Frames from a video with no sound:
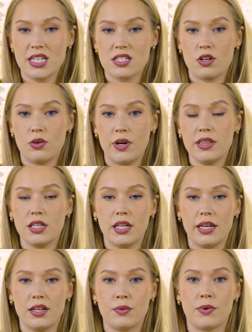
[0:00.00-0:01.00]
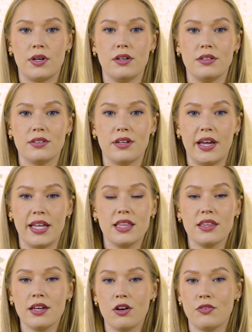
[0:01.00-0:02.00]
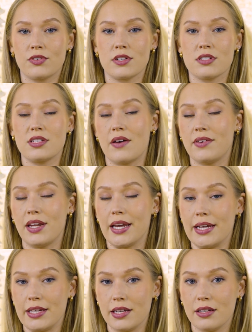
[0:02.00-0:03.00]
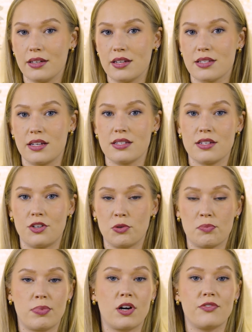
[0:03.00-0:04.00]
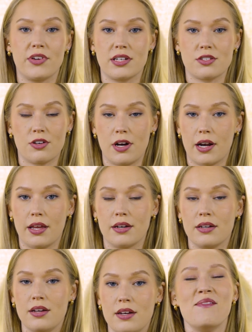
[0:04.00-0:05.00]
So in the lending world, anything over 780 is considered perfect credit.